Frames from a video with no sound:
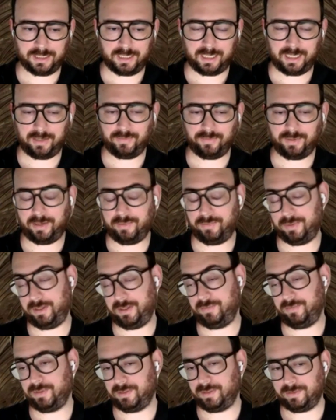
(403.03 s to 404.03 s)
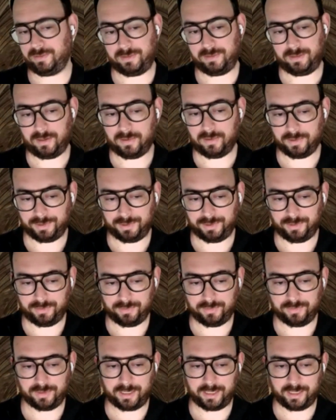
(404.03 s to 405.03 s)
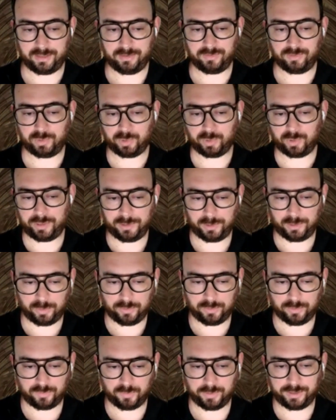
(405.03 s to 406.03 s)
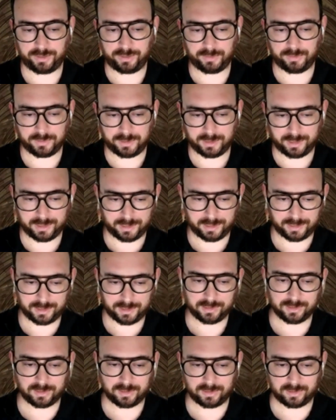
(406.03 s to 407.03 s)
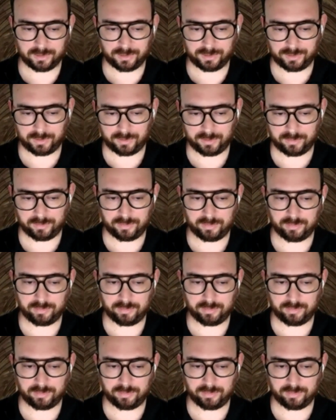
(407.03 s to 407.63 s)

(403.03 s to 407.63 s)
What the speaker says: I would even argue, kind of try to avoid using Excel long term.